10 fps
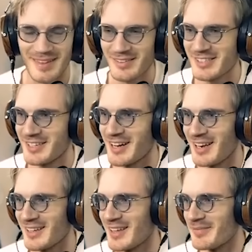That was good. I
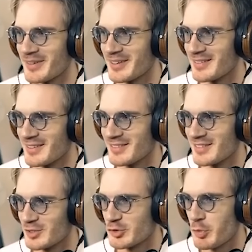like that part. That was
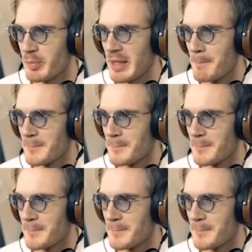a little spoopy.